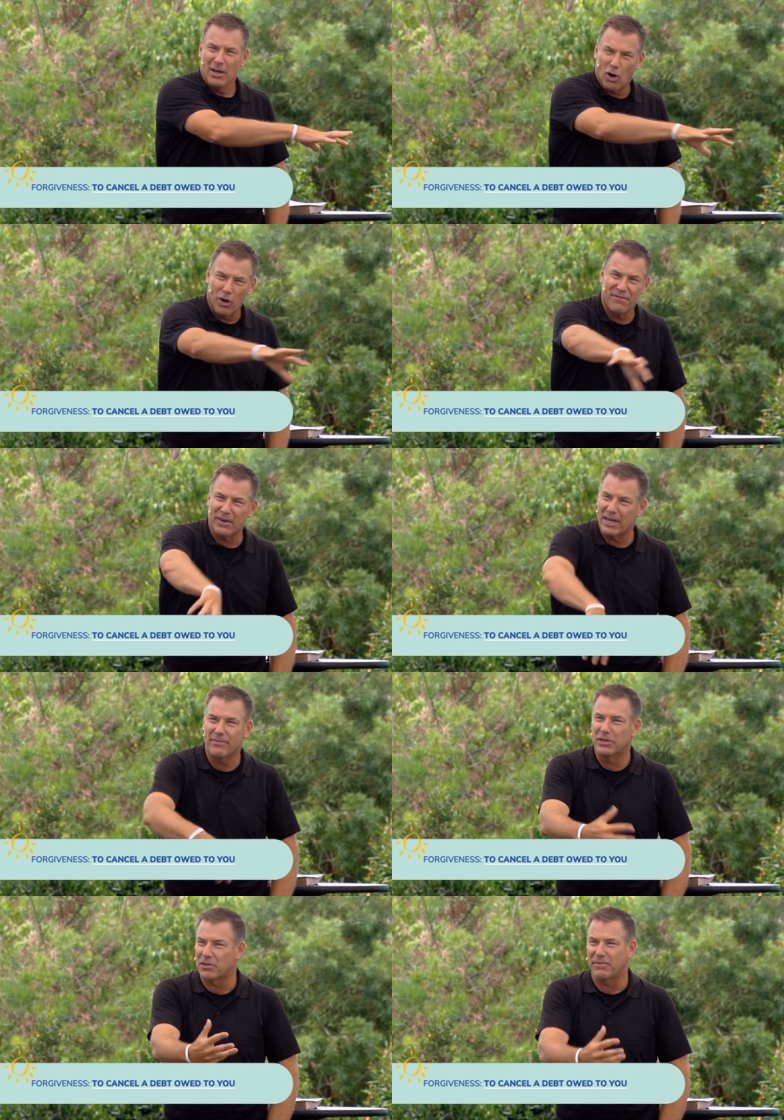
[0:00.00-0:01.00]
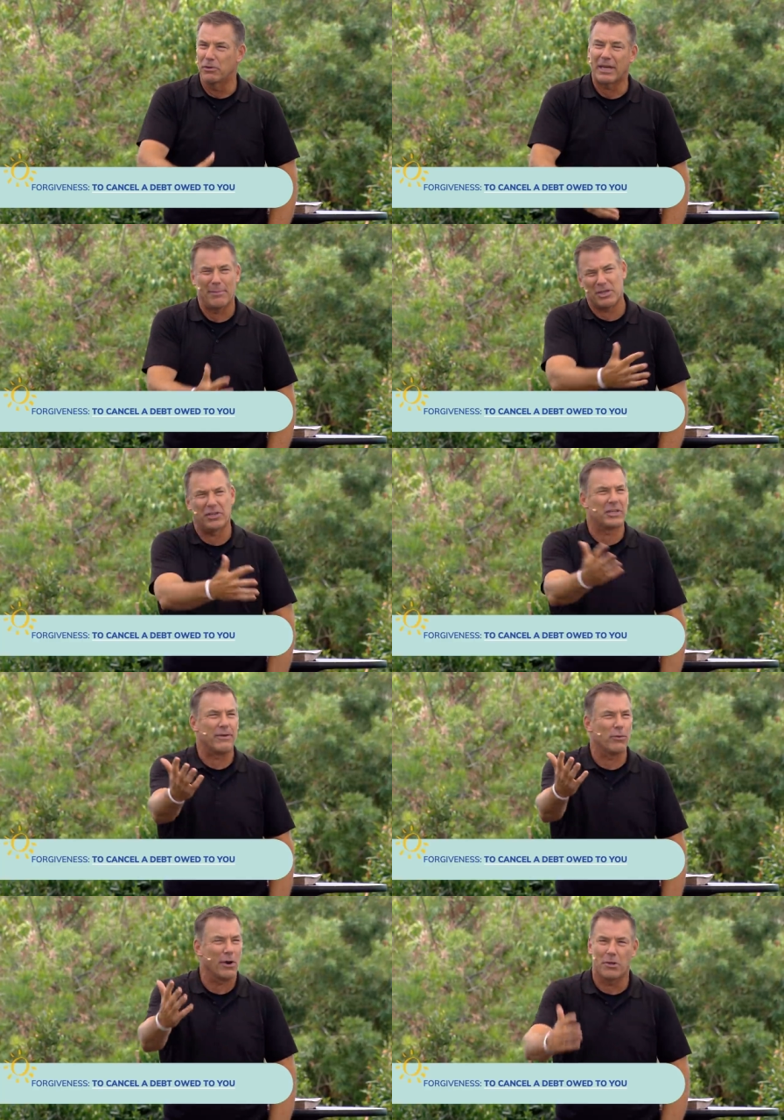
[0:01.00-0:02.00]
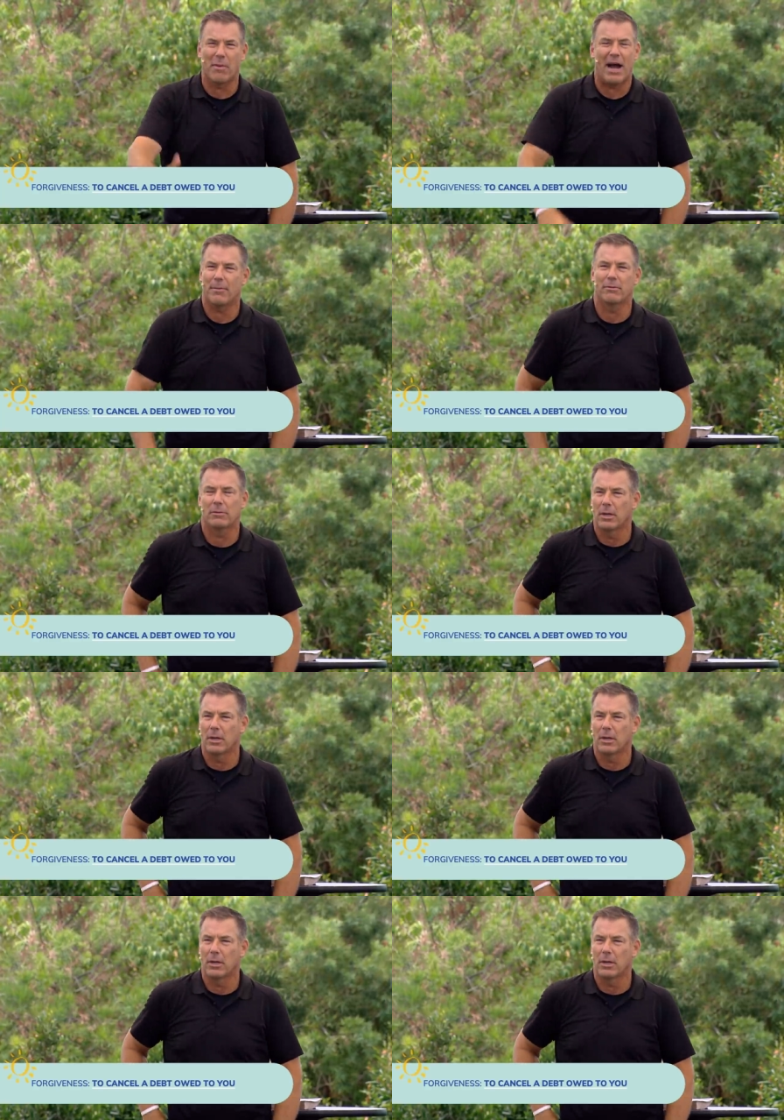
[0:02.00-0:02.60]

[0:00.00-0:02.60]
on forgiveness a few times because it's everywhere in the Bible.